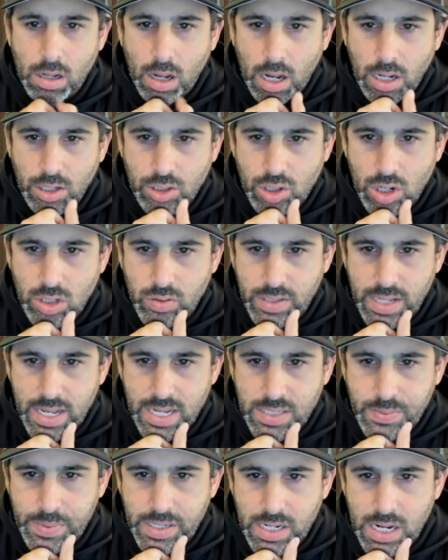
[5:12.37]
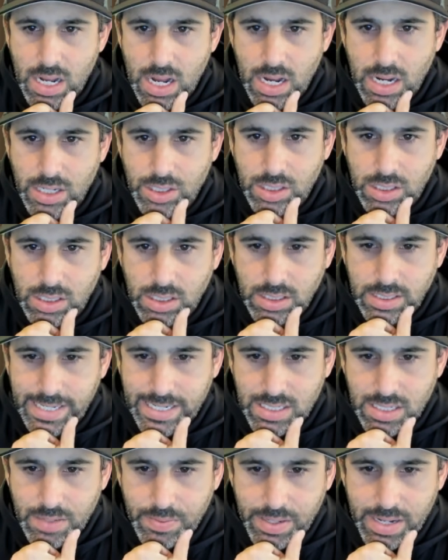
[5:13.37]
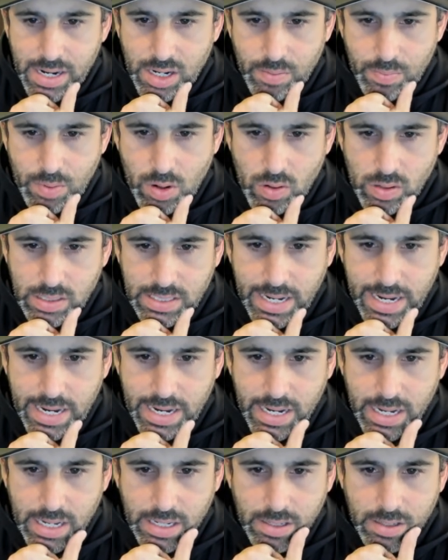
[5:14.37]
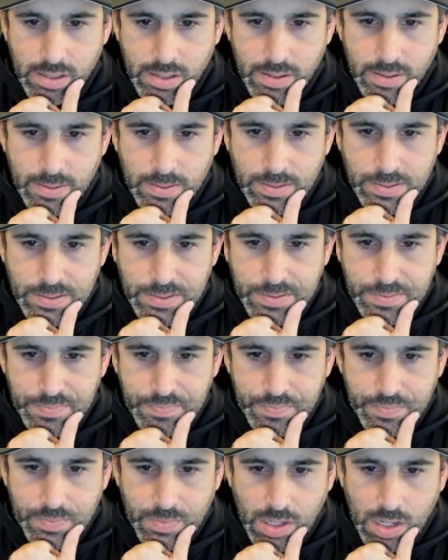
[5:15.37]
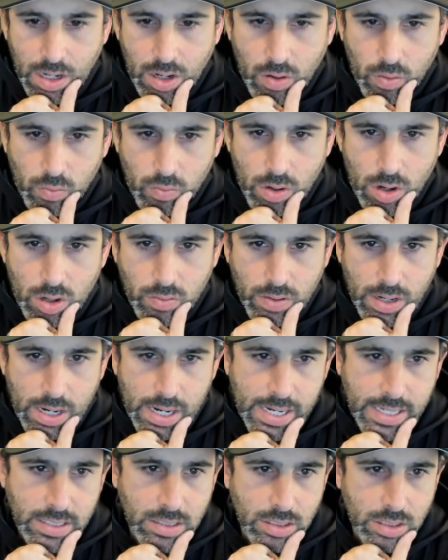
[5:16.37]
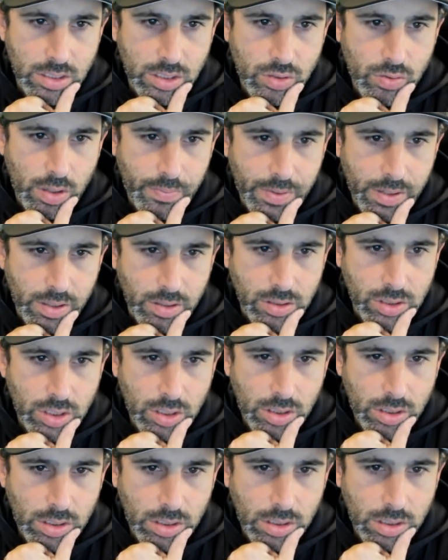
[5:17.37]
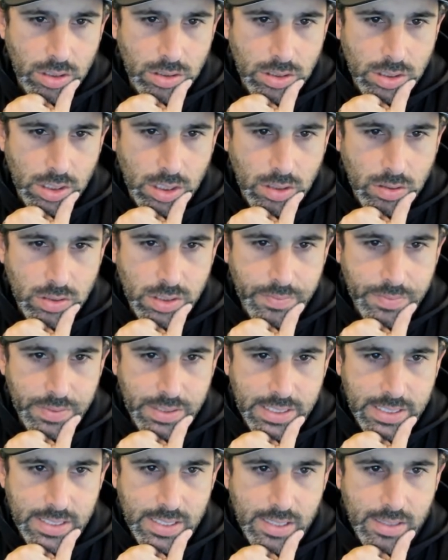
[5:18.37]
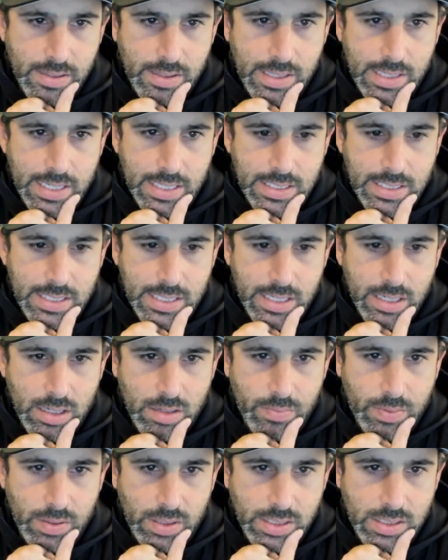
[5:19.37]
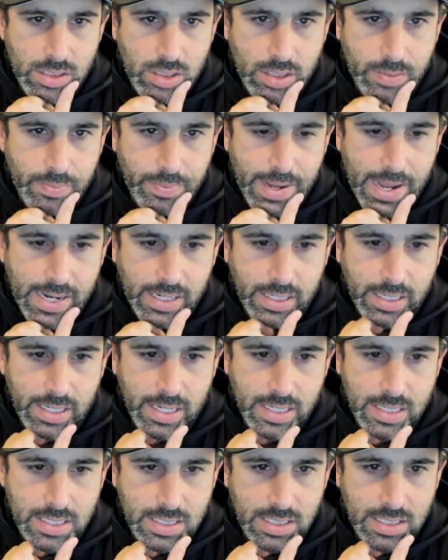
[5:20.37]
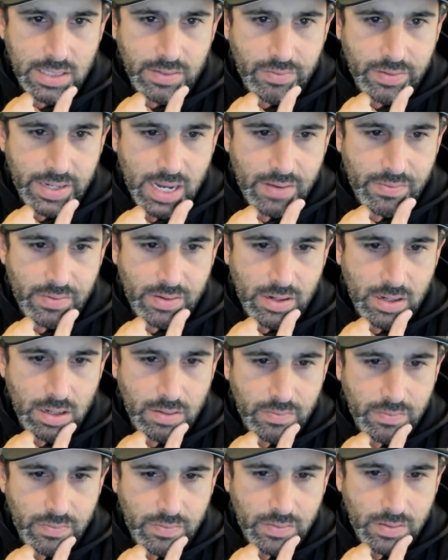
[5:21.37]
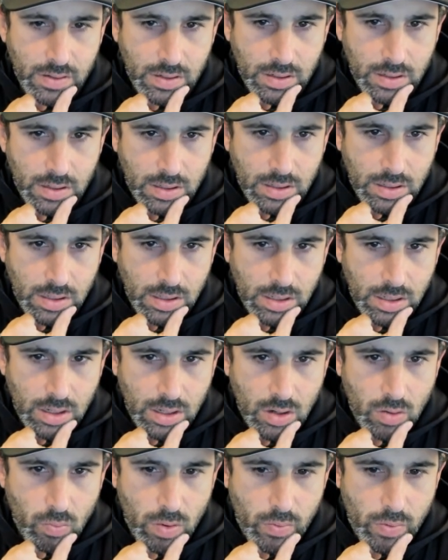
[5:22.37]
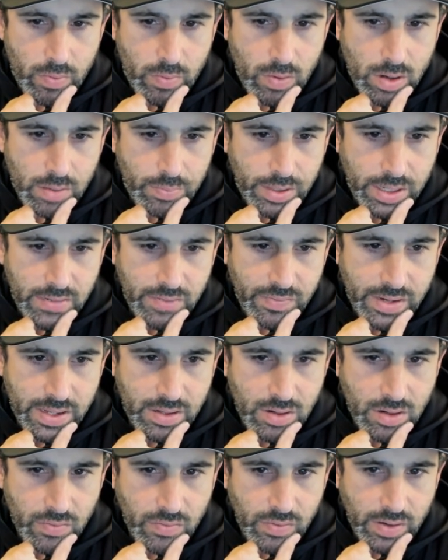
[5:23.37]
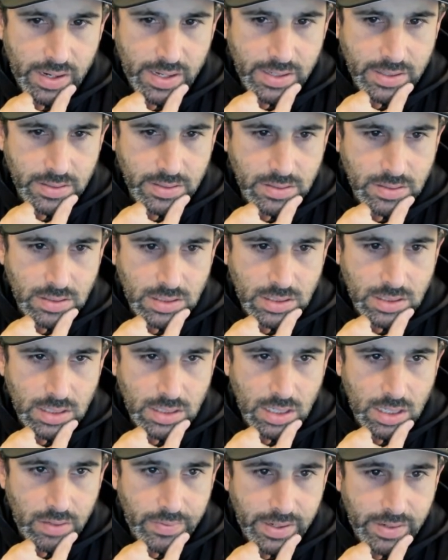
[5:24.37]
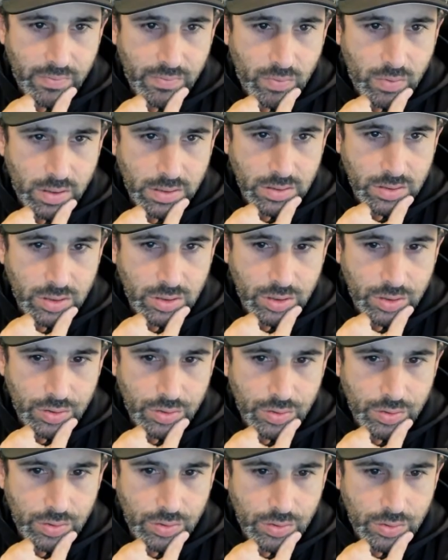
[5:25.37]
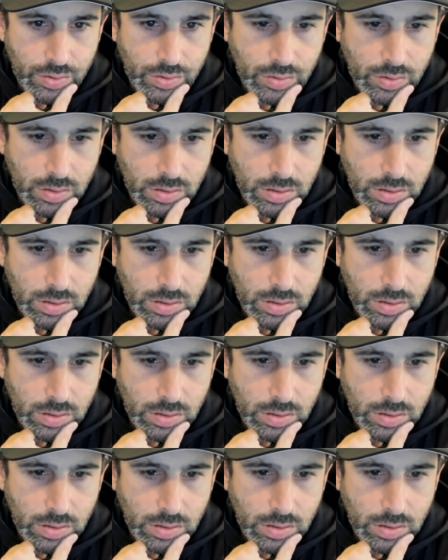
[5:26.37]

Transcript: Charge with Espionage, take something out of your opponent's hand. Wrong Ride to disrupt their turn. So some decent things here, but let's look back again to see if we have enough. When we want to play Faith in Your Friends, we have 1, 2,